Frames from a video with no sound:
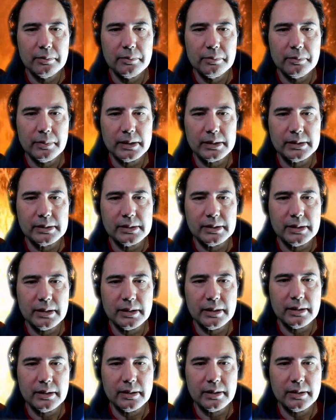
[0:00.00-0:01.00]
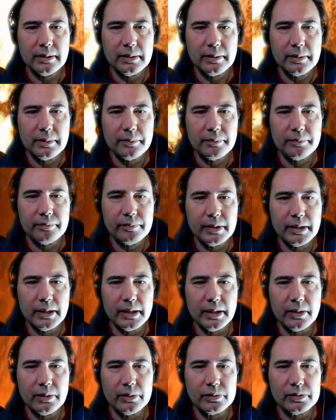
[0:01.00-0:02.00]
But
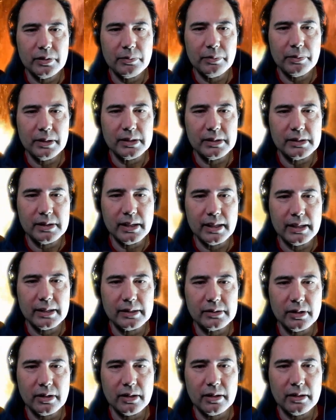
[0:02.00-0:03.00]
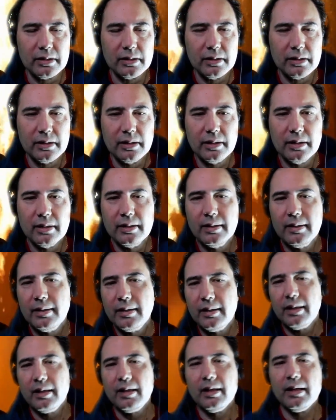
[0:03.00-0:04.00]
some of these things are.
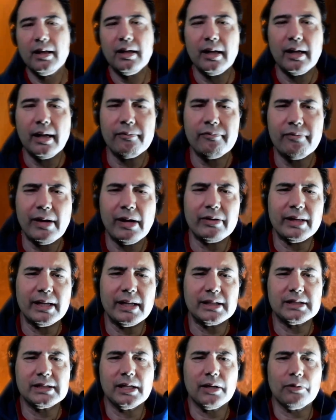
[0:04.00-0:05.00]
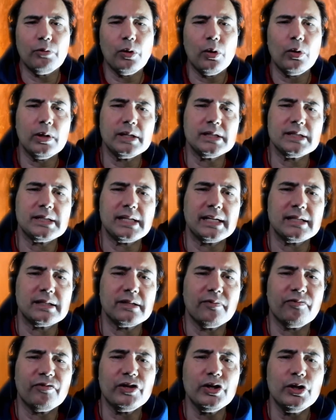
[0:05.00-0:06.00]
I found that Rollance has a
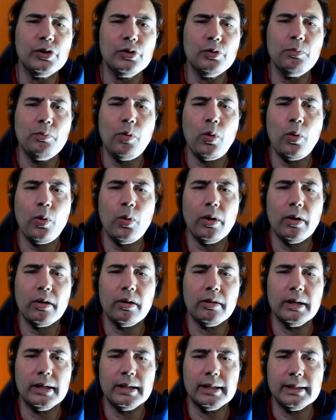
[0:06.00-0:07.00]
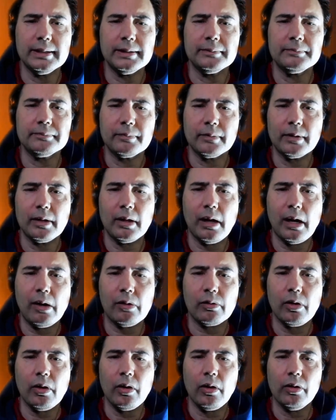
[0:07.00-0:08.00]
few more. I'll
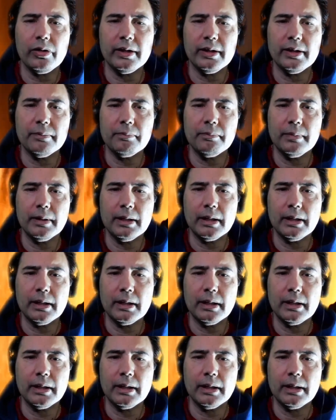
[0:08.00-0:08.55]
call them